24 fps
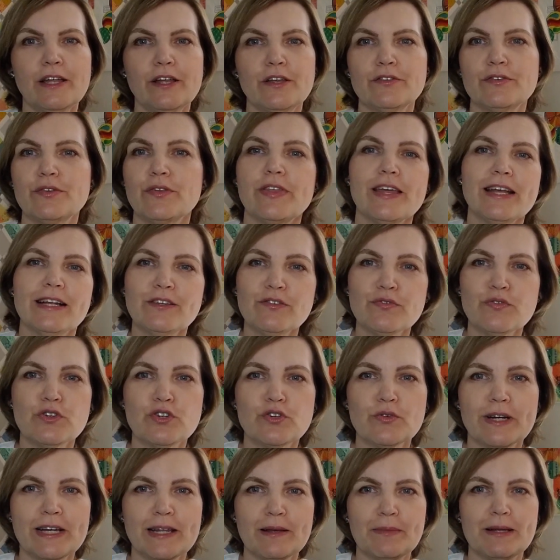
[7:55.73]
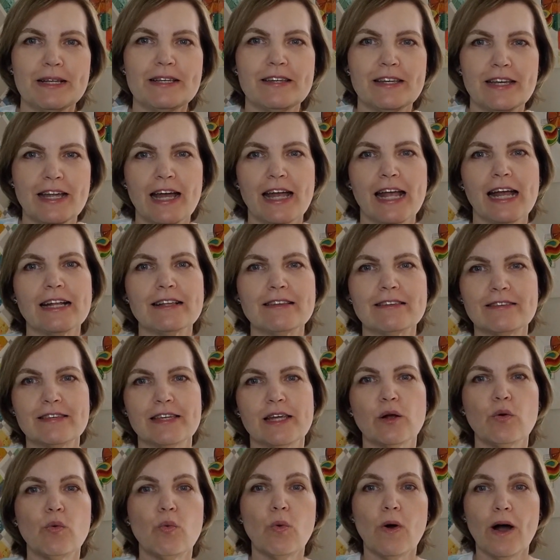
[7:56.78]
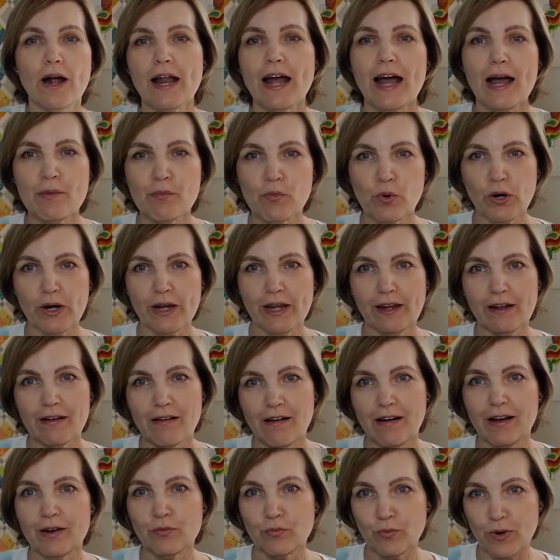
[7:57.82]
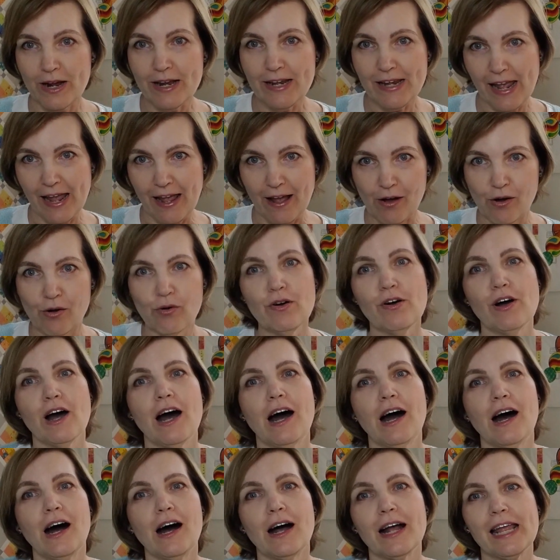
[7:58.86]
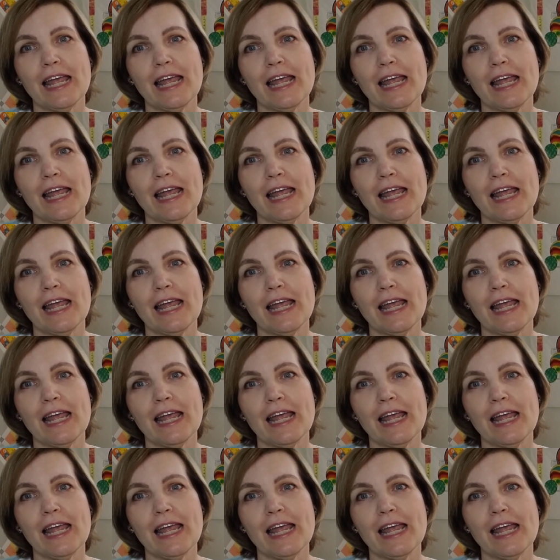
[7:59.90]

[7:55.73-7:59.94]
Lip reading: So thanks for joining me today and seeing what I'm working on right now